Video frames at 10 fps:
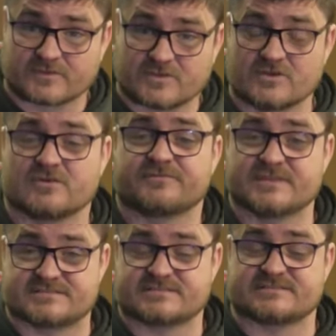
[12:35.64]
you know,
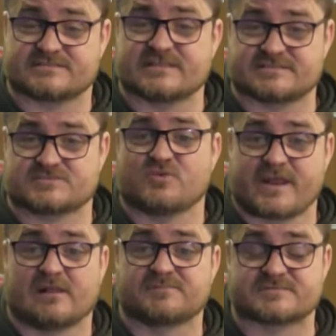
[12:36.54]
this is this is what
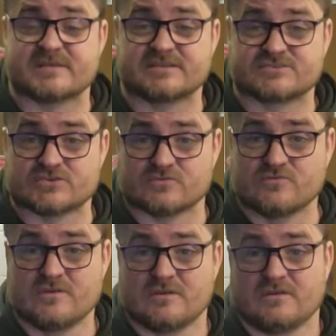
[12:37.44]
helps me
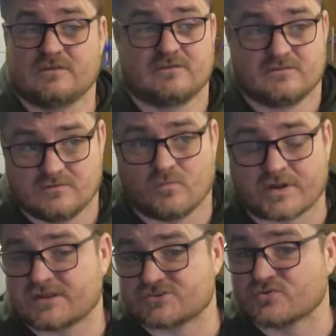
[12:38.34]
do
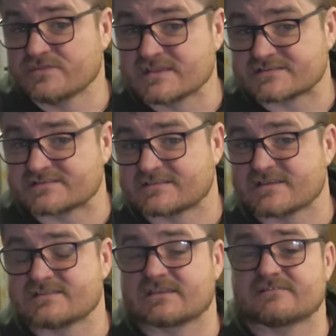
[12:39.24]
what I do, and this is the
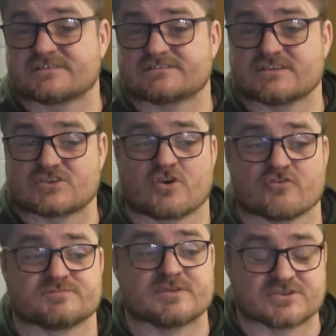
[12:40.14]
thing that gives us the
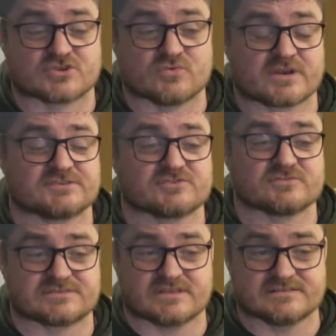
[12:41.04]
encouragement to do what I do
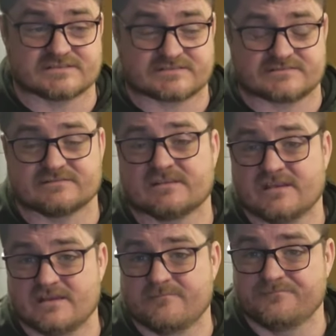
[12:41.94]
is, is
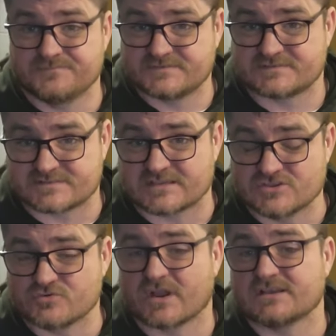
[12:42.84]
um, seeing
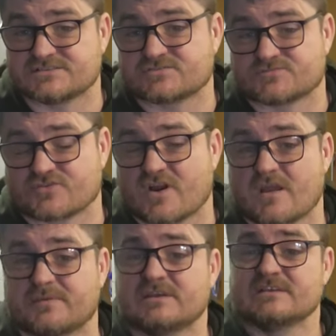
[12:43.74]
you guys and
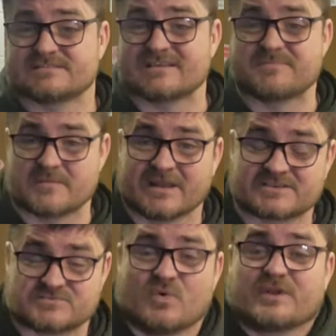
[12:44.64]
subscribing, seeing people
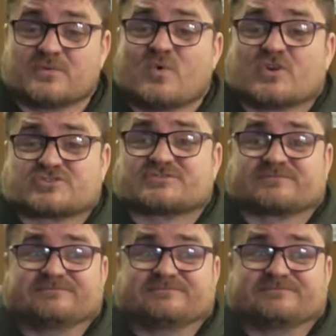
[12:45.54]
actually want to watch